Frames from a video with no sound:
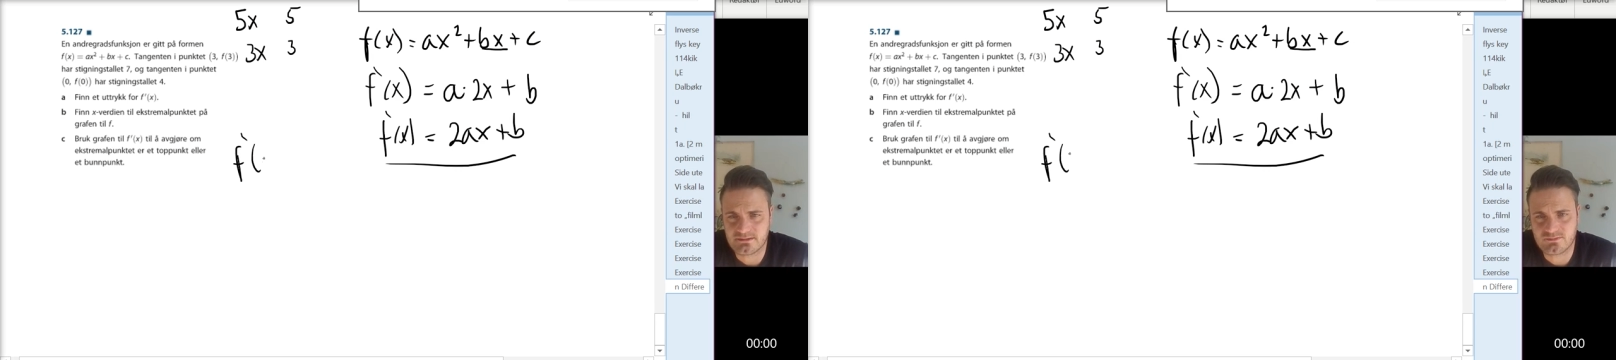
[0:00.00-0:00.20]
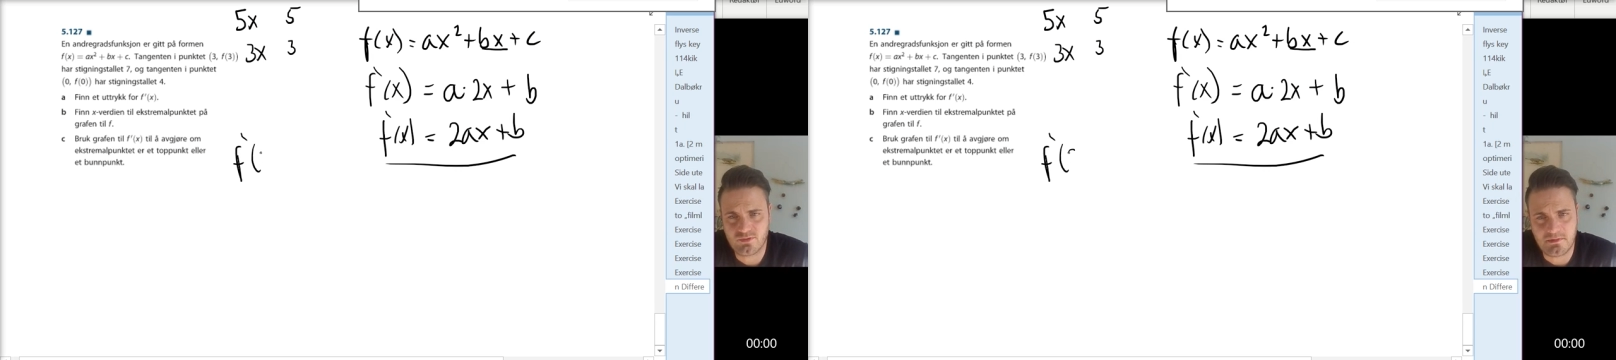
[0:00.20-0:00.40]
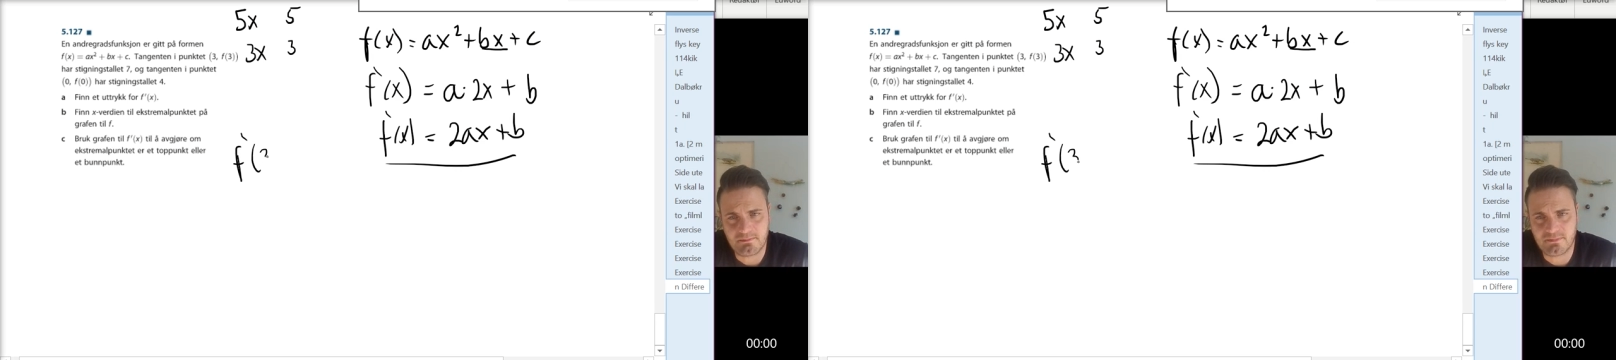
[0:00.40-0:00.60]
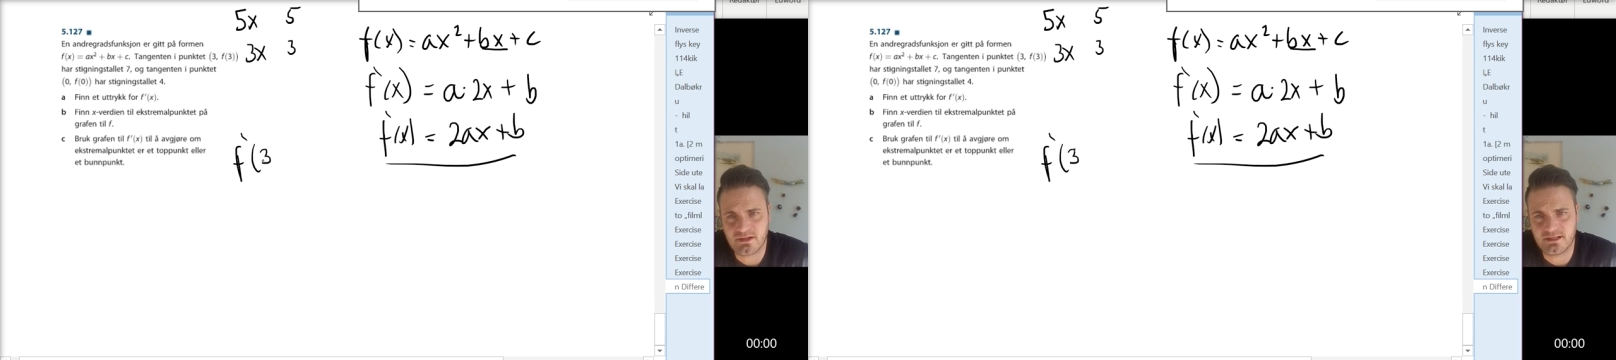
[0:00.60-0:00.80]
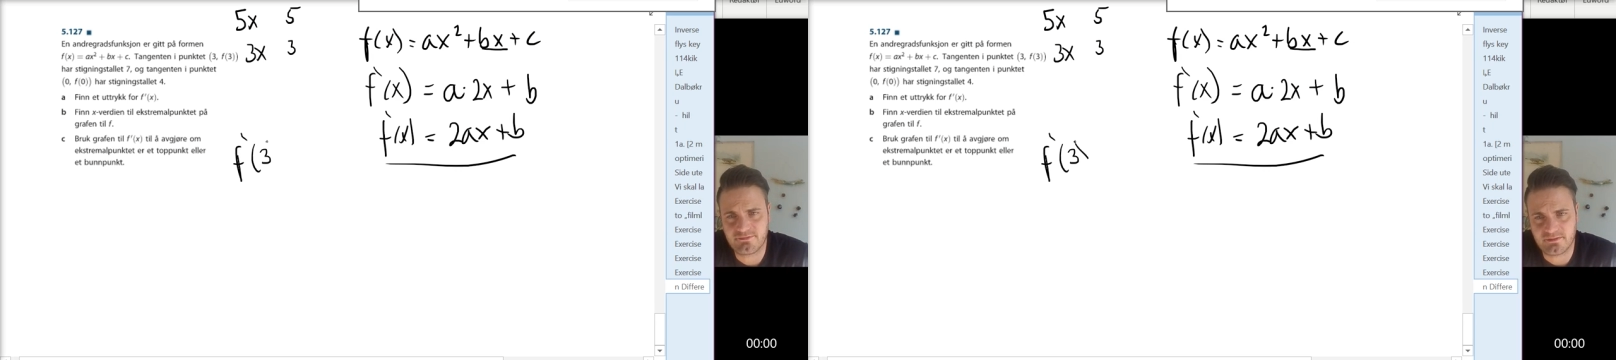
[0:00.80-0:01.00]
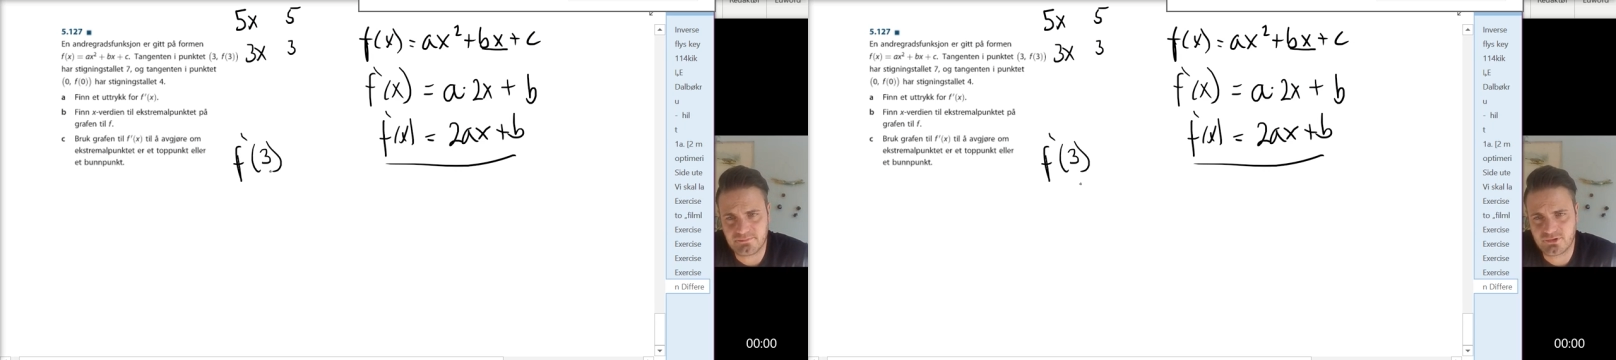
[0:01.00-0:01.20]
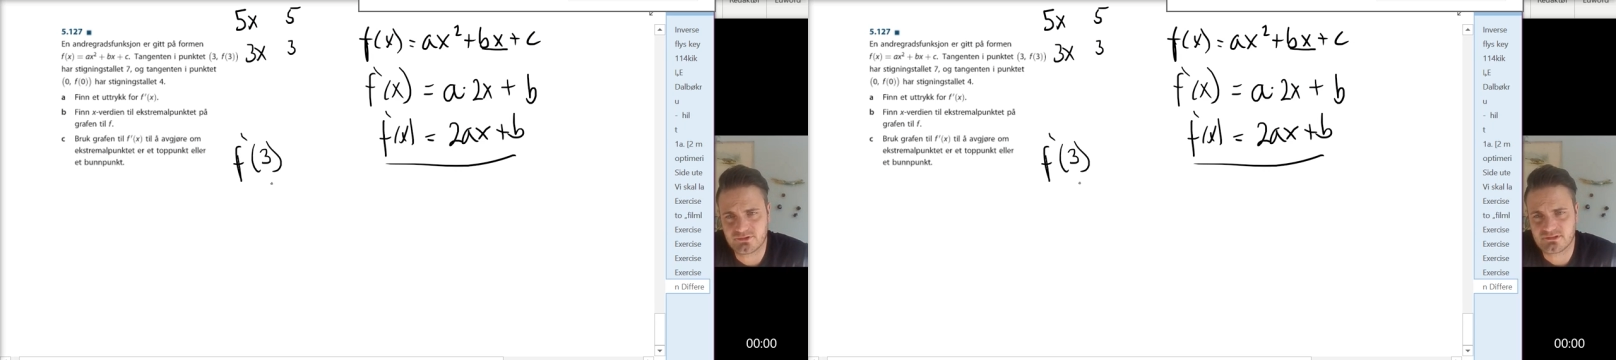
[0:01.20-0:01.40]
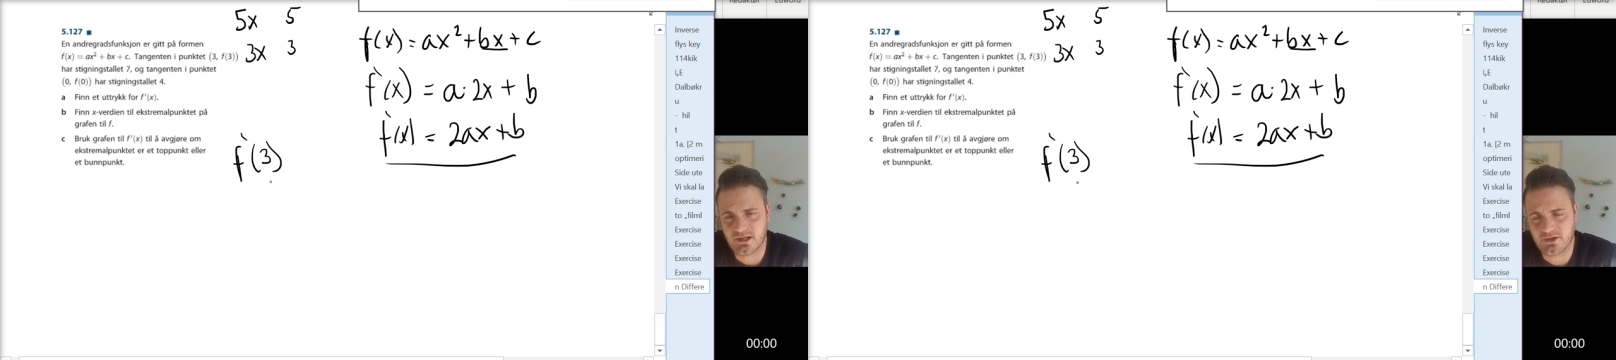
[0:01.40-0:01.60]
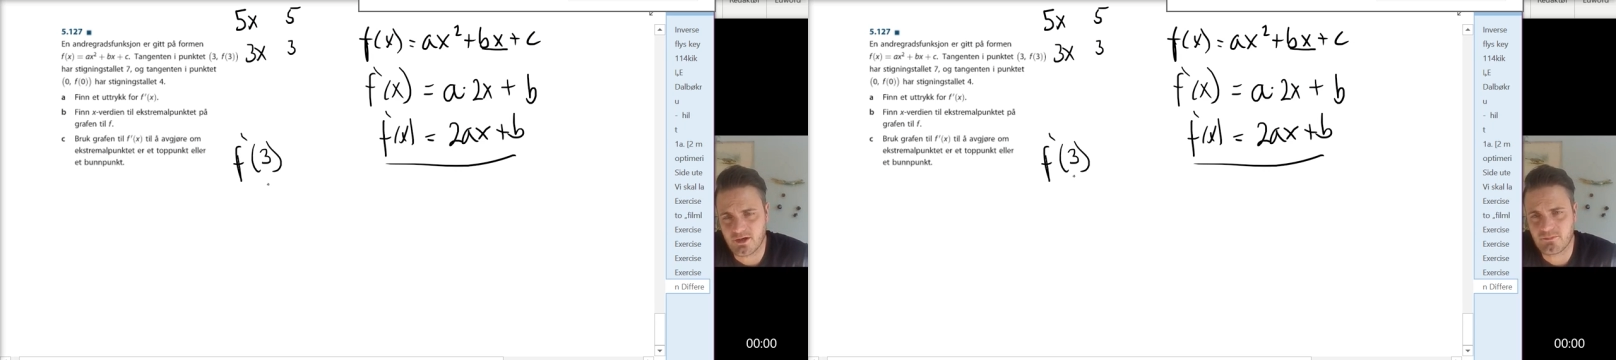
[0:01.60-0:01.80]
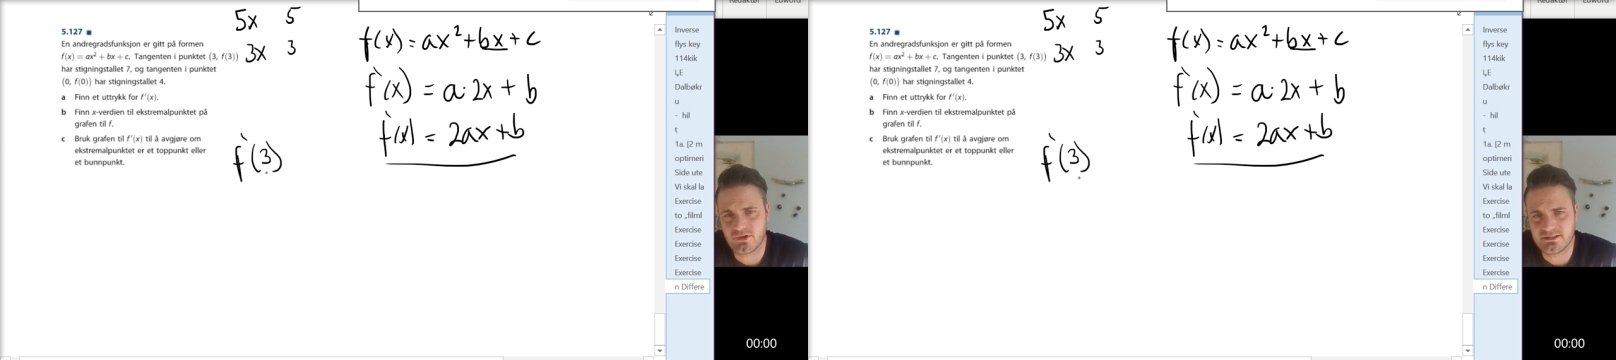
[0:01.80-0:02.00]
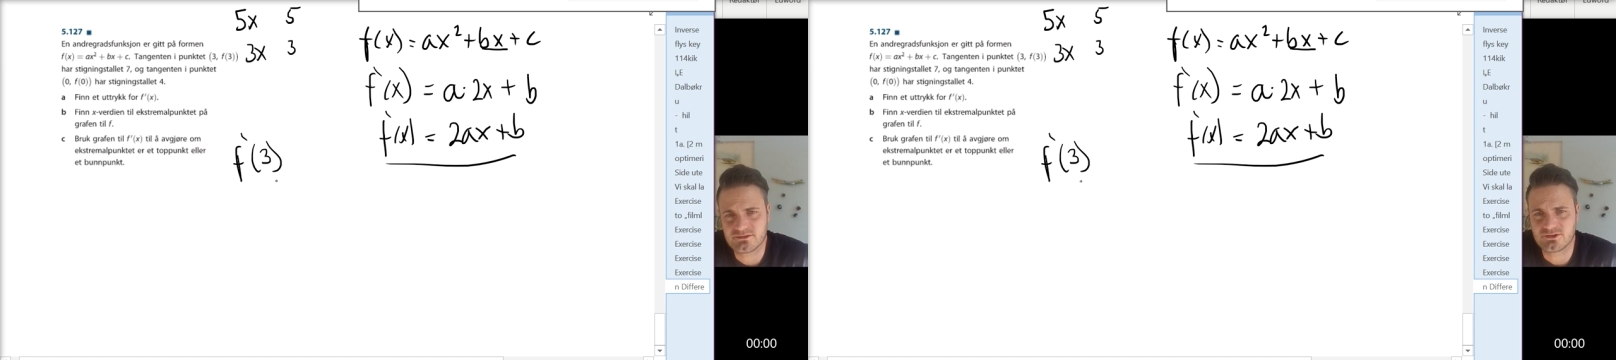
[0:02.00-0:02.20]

remember, if I put a number into